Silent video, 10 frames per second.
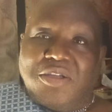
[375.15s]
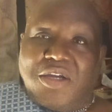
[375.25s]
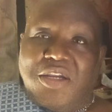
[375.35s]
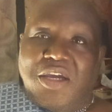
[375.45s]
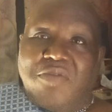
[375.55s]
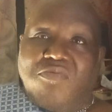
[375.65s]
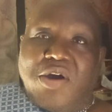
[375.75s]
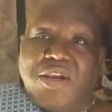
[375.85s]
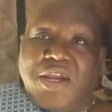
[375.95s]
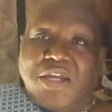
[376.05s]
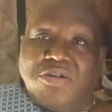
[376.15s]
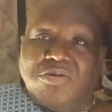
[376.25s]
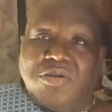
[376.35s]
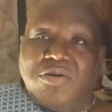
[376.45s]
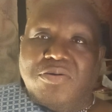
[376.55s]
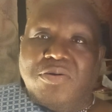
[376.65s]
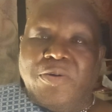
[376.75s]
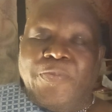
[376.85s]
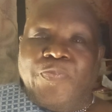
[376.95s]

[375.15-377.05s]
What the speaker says: telling him what not to do.